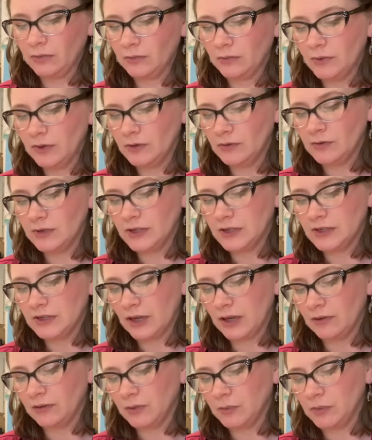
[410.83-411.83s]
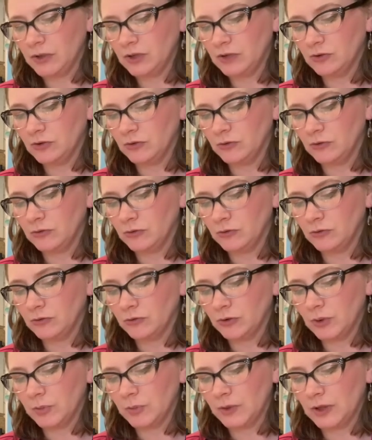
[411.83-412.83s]
you don't need to have it be too
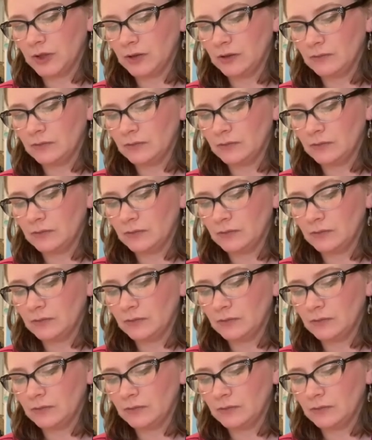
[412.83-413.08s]
drippy.